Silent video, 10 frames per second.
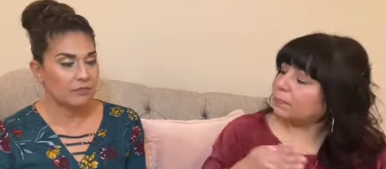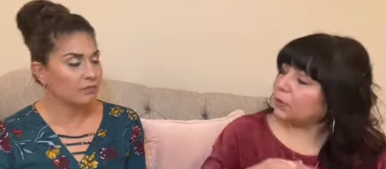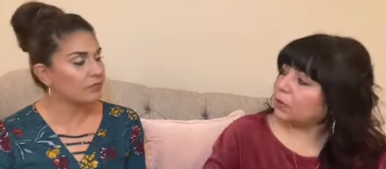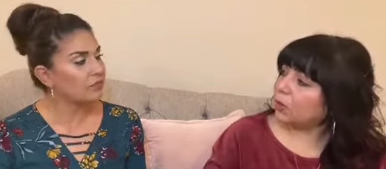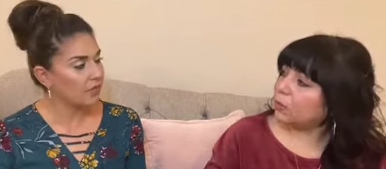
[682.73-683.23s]

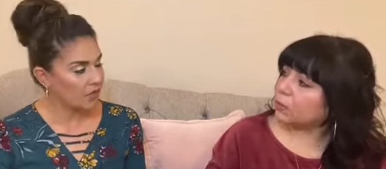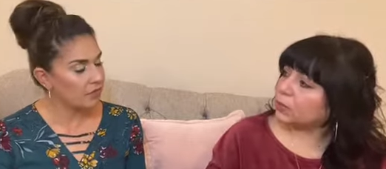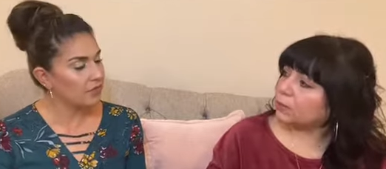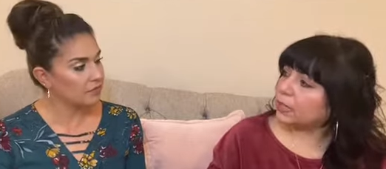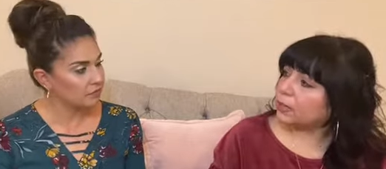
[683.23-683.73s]
Speaker 1: go a little mm.
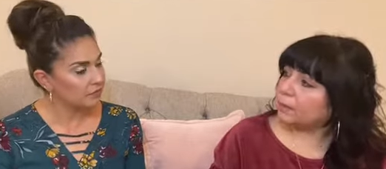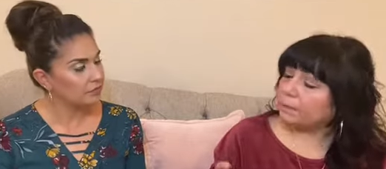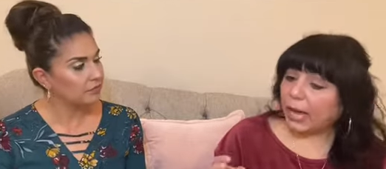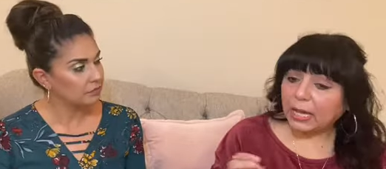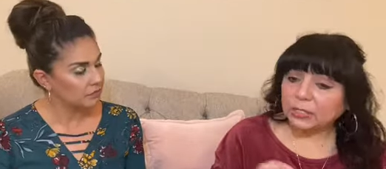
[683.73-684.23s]
bit
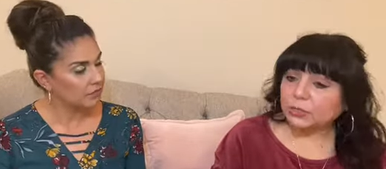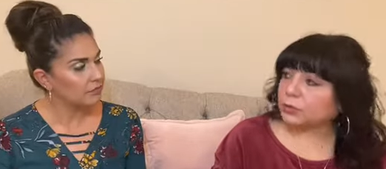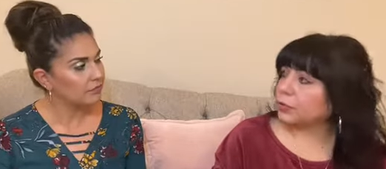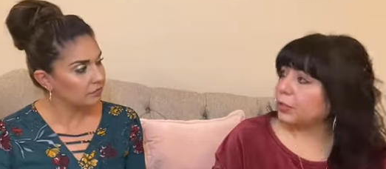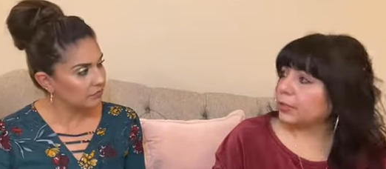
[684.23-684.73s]

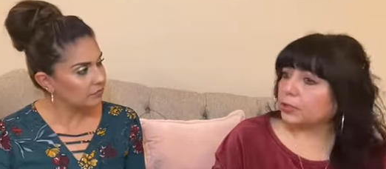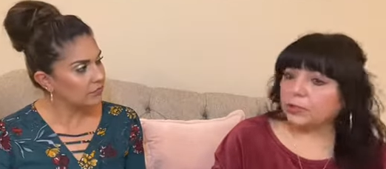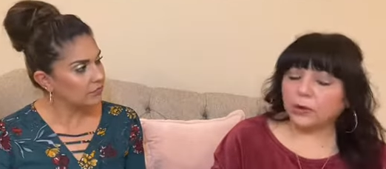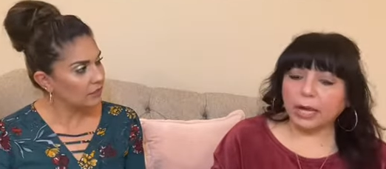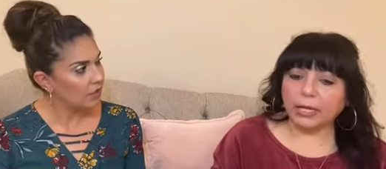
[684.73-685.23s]
backstory. Mm. You know,
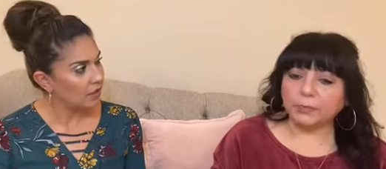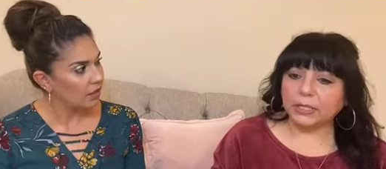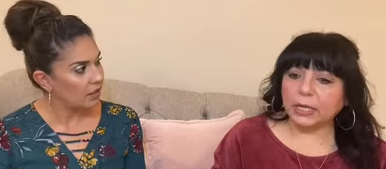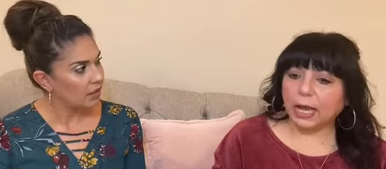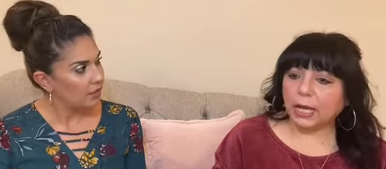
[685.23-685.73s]
I had been
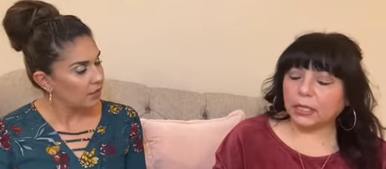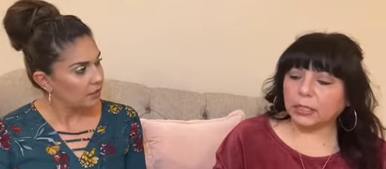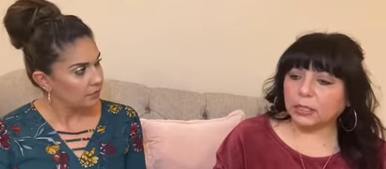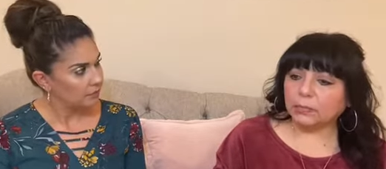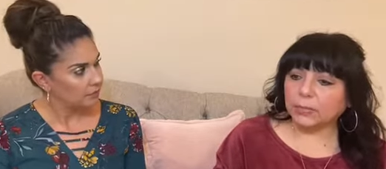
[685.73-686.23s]
at
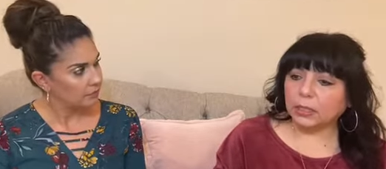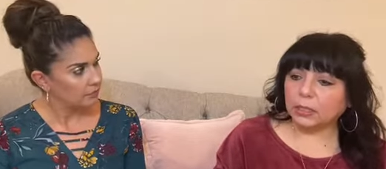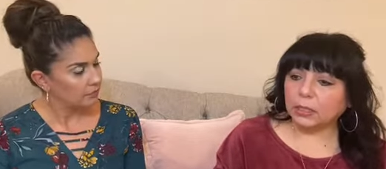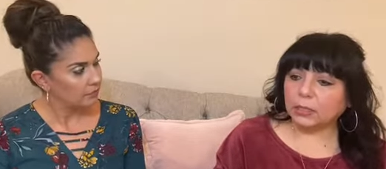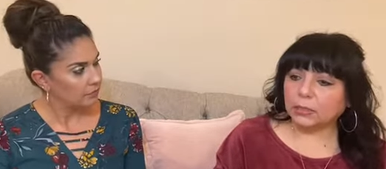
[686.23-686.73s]
um,
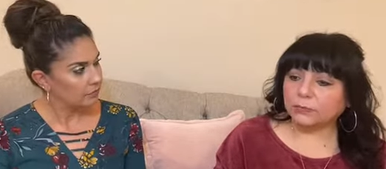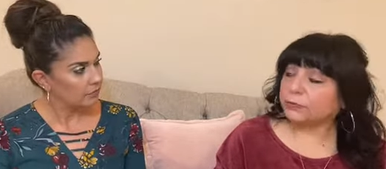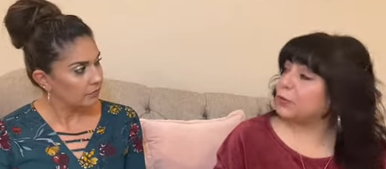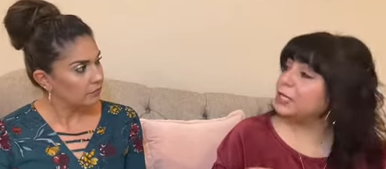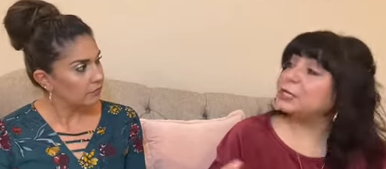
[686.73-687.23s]
a
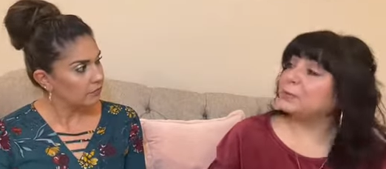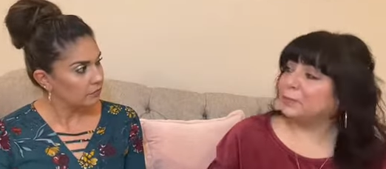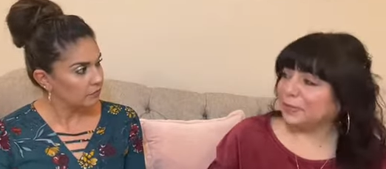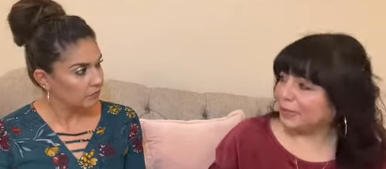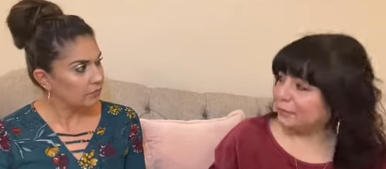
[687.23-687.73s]
freedom
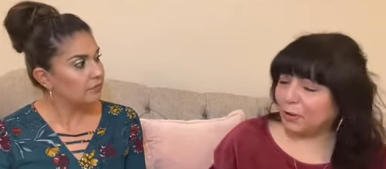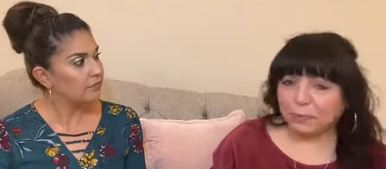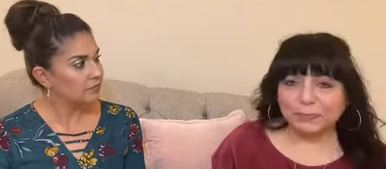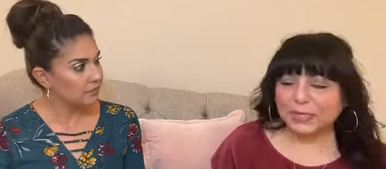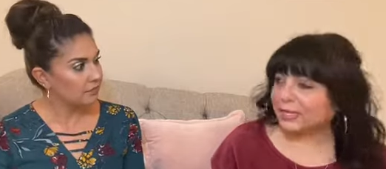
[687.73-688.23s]
of all mm-hmm.
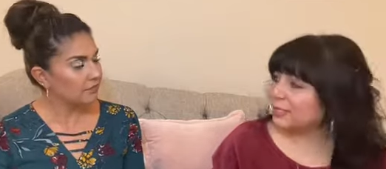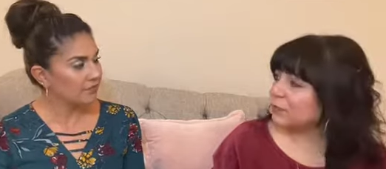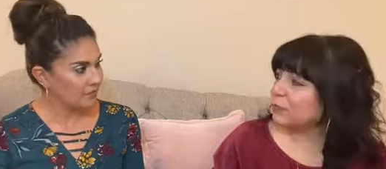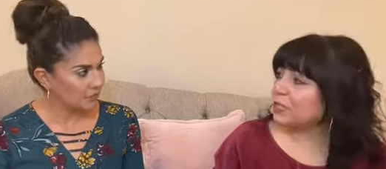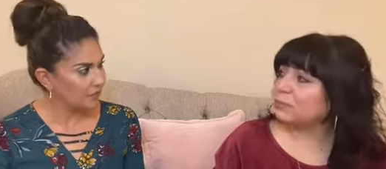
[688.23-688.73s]
things,
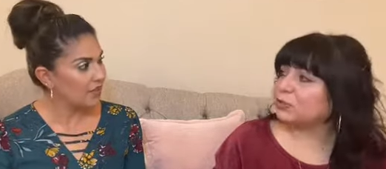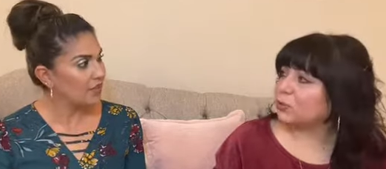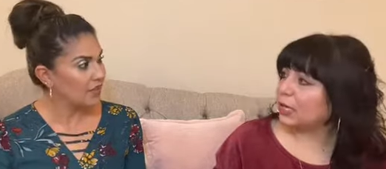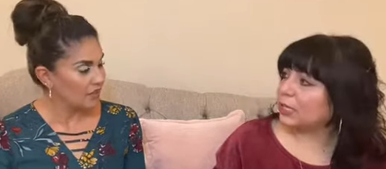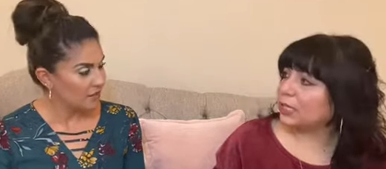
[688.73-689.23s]
freedom mm-hmm.
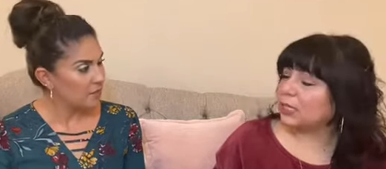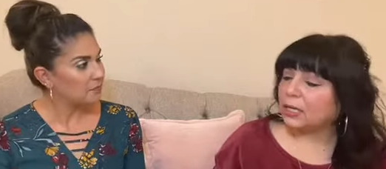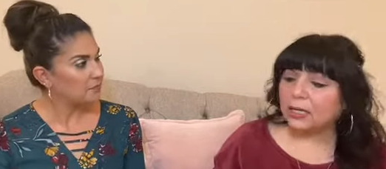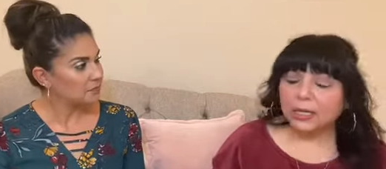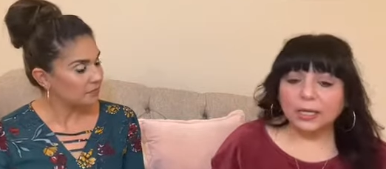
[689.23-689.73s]
training
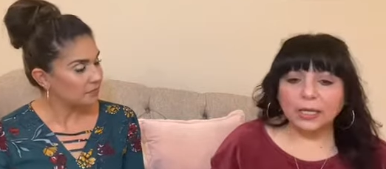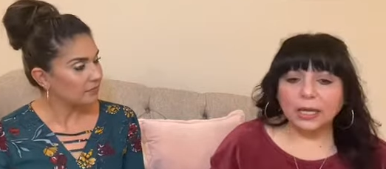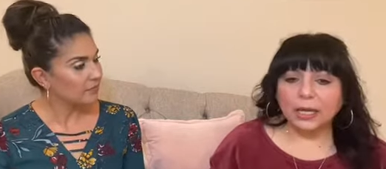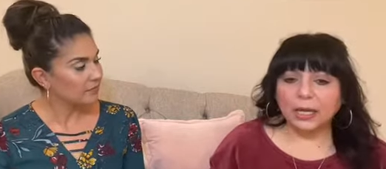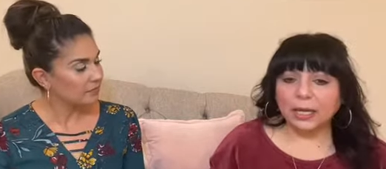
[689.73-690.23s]

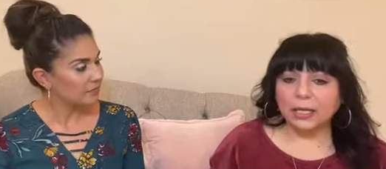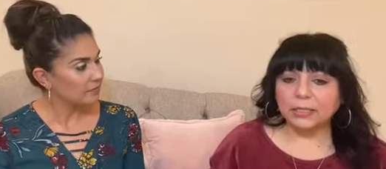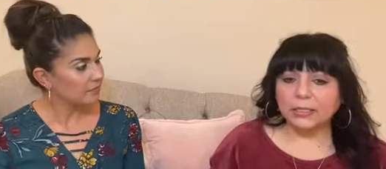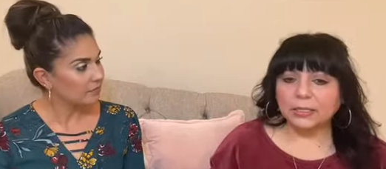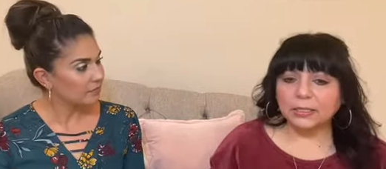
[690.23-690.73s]

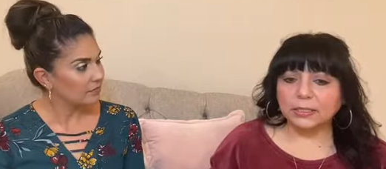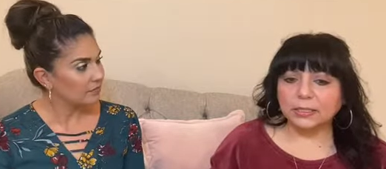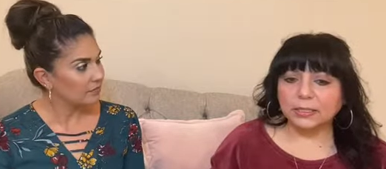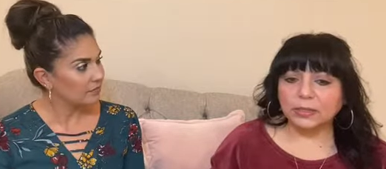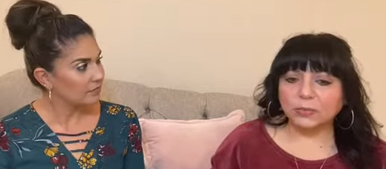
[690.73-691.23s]
and
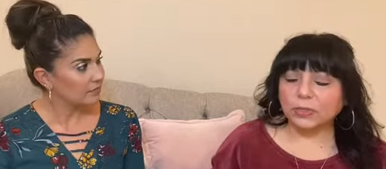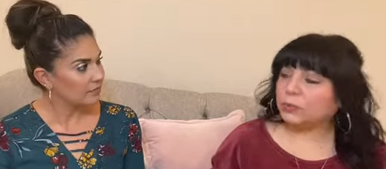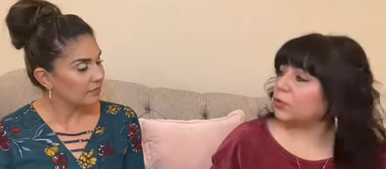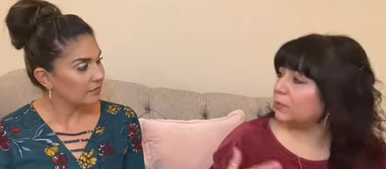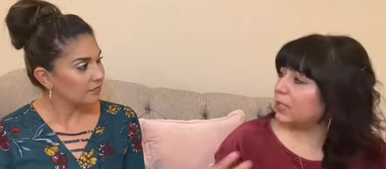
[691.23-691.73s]
we
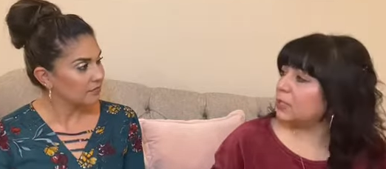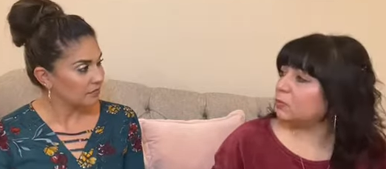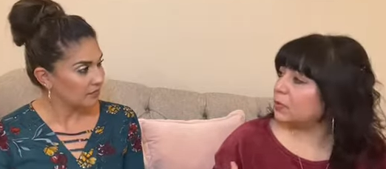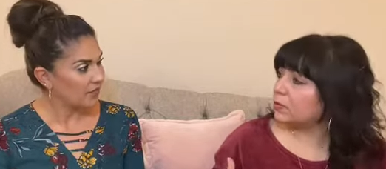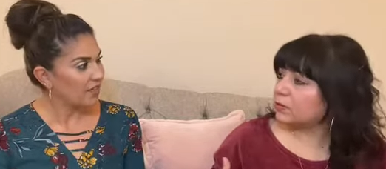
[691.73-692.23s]
were meeting
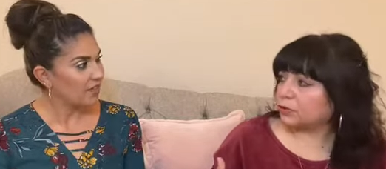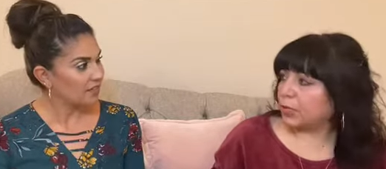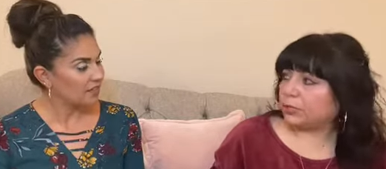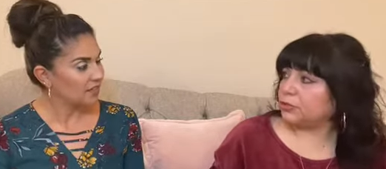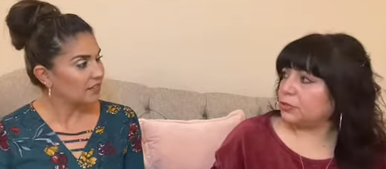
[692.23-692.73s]
with
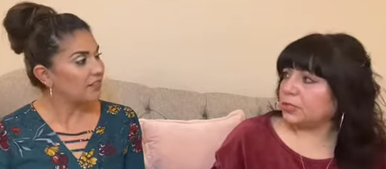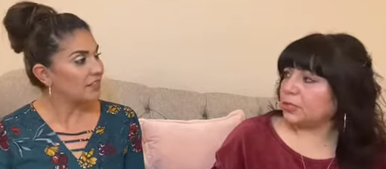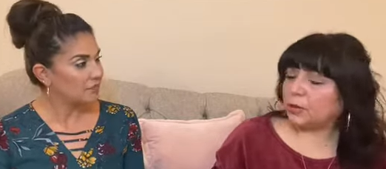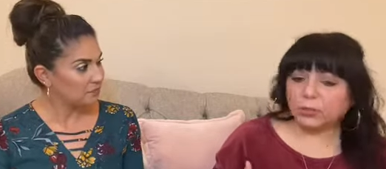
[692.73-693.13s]
strangers uh-huh. and they uh-huh. were